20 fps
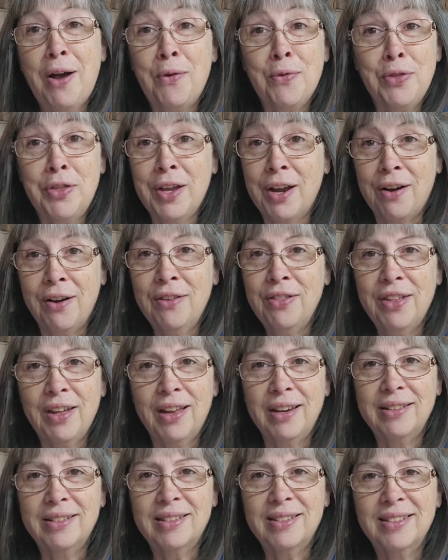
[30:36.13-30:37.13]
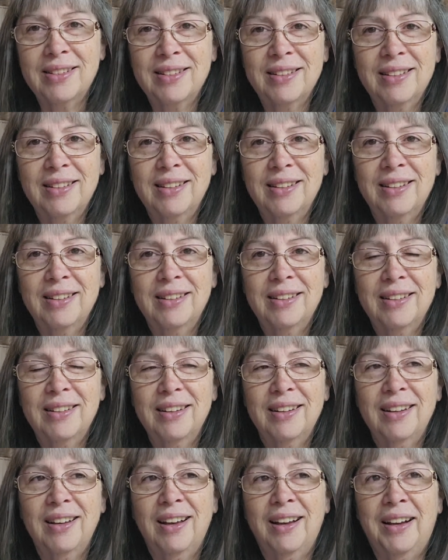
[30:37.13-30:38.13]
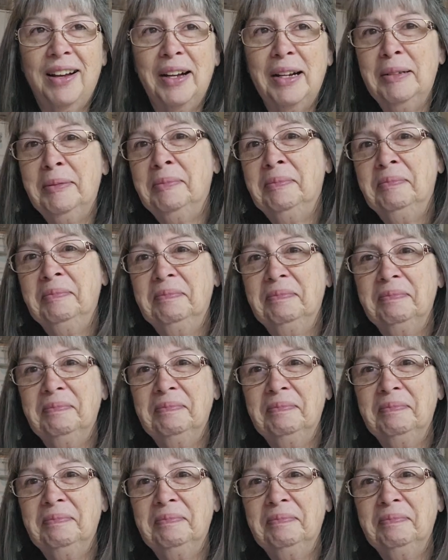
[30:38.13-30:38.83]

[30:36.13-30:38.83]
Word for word: out there that um,